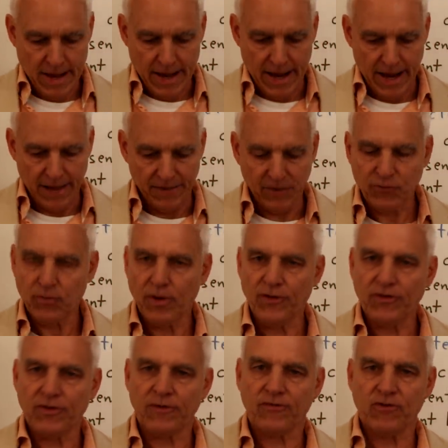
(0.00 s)
And this
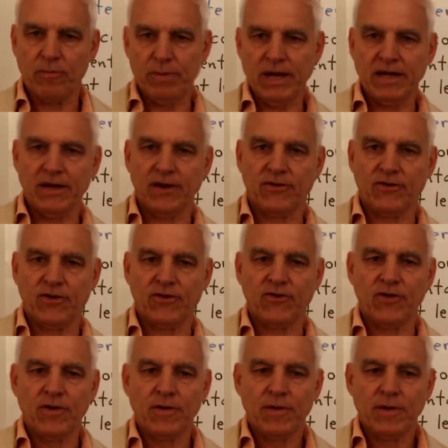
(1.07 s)
was Frobenius's